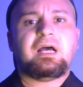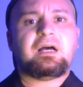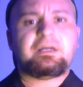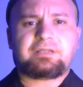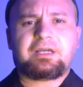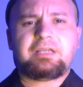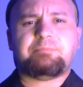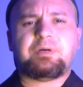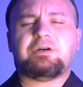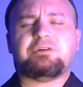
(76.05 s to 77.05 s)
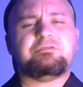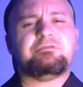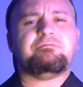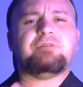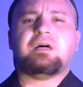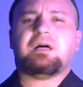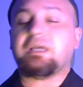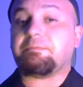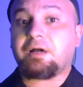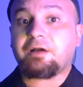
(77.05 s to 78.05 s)
a type of
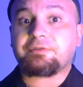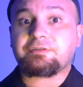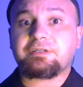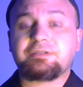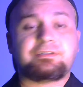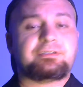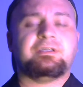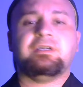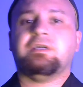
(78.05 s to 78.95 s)
hypothesis,